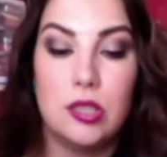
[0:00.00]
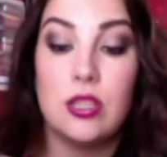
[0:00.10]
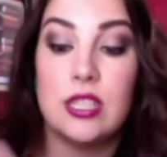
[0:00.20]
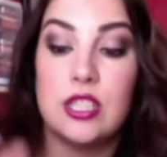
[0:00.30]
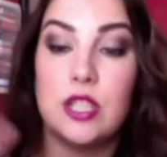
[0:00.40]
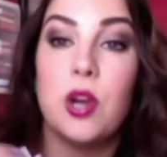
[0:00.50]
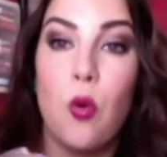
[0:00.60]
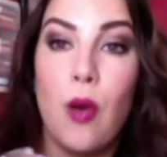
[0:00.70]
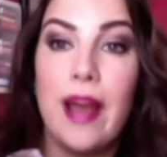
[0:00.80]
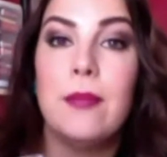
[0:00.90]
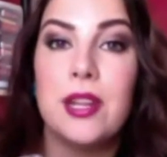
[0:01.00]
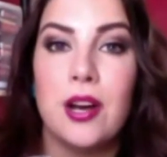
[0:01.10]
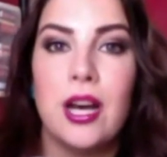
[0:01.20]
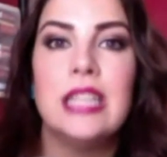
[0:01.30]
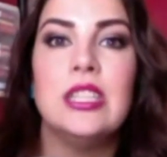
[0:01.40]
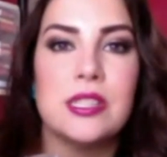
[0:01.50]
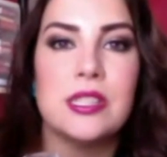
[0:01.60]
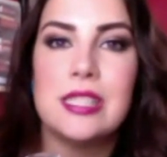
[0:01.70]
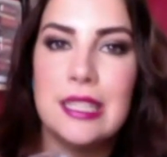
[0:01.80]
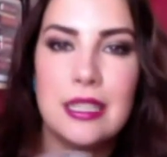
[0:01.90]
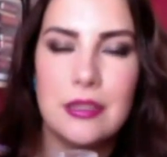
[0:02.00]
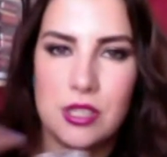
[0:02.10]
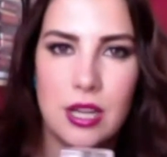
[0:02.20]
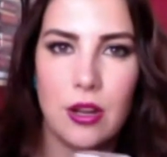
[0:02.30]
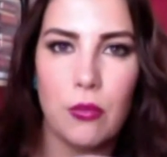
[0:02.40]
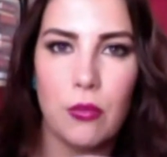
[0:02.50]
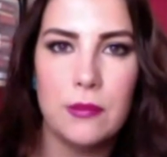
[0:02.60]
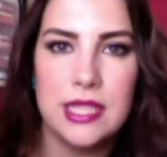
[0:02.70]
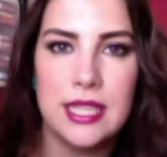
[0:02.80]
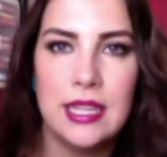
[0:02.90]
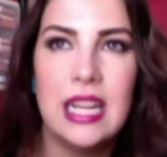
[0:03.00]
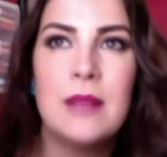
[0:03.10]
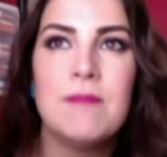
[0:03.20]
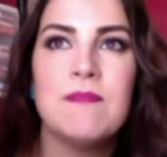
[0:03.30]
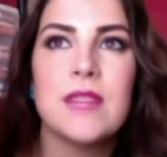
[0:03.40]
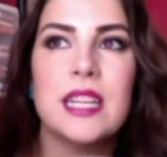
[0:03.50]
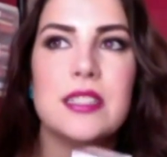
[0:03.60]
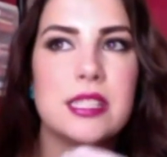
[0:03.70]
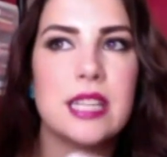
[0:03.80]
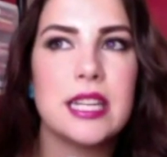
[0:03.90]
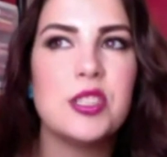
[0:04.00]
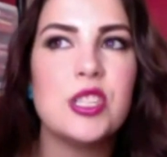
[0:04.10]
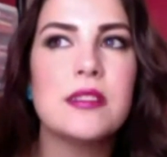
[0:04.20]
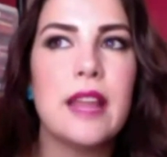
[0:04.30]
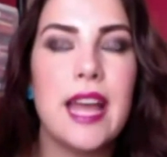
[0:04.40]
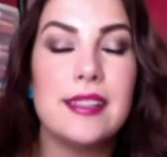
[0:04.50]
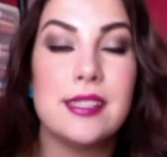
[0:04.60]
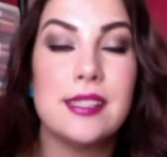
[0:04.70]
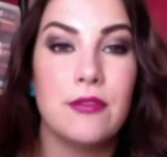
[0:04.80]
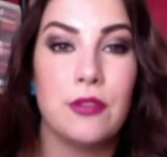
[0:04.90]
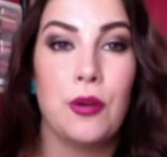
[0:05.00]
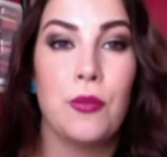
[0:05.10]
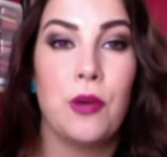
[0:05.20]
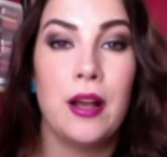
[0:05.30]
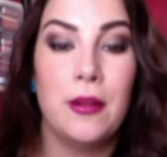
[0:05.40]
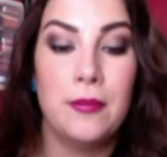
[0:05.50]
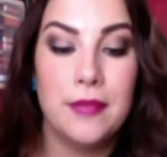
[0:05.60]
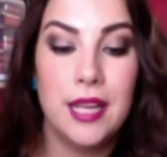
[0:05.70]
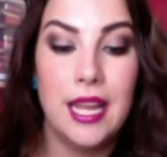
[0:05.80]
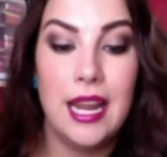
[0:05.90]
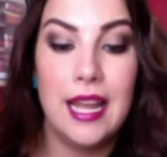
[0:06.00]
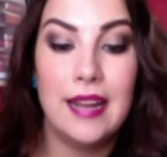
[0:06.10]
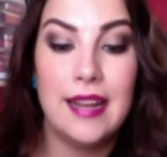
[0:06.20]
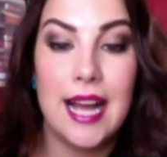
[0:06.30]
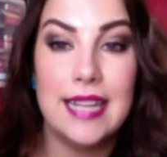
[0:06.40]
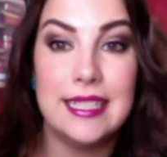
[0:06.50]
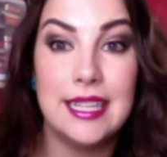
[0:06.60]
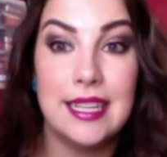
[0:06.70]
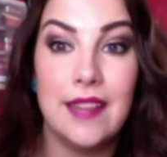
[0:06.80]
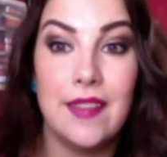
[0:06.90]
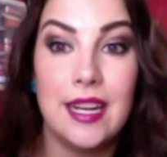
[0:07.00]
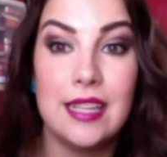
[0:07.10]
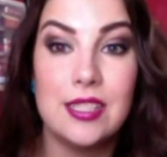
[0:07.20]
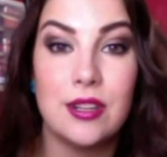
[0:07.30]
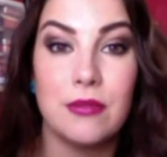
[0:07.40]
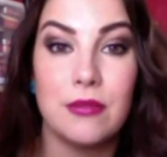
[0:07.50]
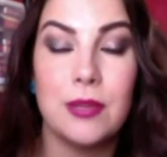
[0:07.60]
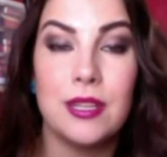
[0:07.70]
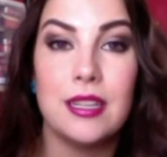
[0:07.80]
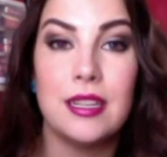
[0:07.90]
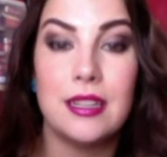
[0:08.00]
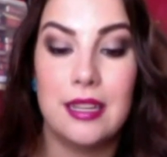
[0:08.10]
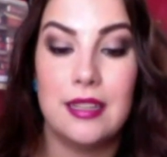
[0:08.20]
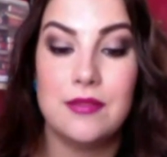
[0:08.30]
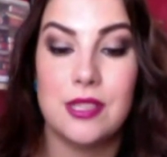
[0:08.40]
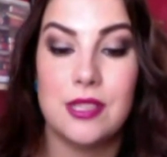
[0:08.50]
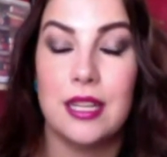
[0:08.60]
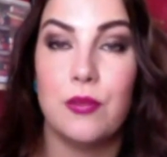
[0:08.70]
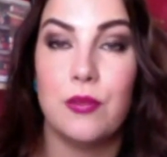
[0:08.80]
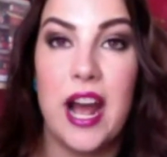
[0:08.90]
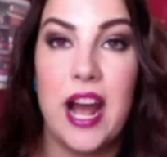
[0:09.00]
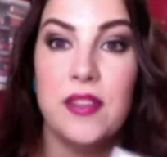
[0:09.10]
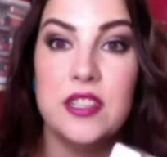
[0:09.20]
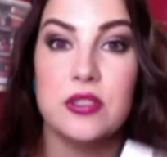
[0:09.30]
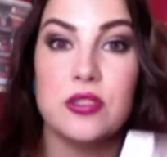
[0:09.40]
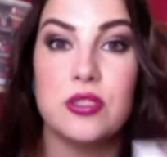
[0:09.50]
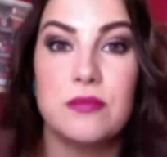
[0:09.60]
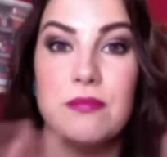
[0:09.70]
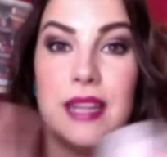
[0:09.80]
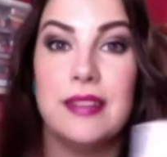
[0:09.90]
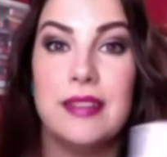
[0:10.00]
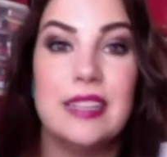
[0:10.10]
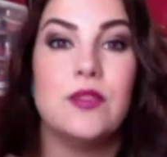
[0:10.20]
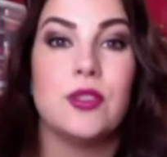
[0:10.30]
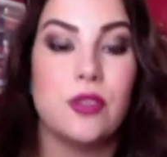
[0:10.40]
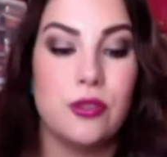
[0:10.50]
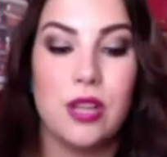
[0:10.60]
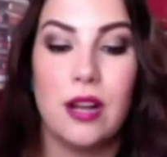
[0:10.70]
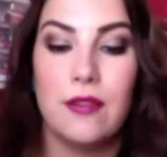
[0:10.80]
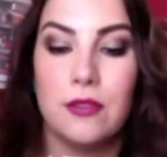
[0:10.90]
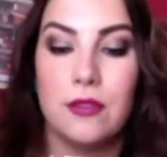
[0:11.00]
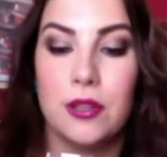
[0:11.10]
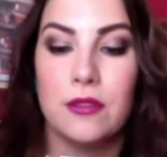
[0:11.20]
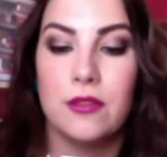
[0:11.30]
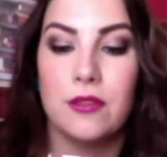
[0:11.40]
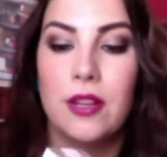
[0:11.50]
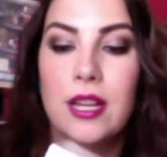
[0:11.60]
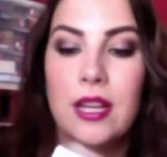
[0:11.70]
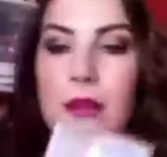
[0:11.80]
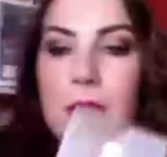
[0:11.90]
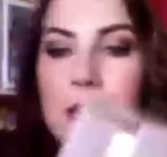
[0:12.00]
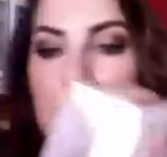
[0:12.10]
like, she put quite a bit on. You could see it. It was not all rubbed in. And she's like, just let that sit for a while. And I did, and then I started rubbing it in, and it was like, wow, my hands feel so soft and wonderful. But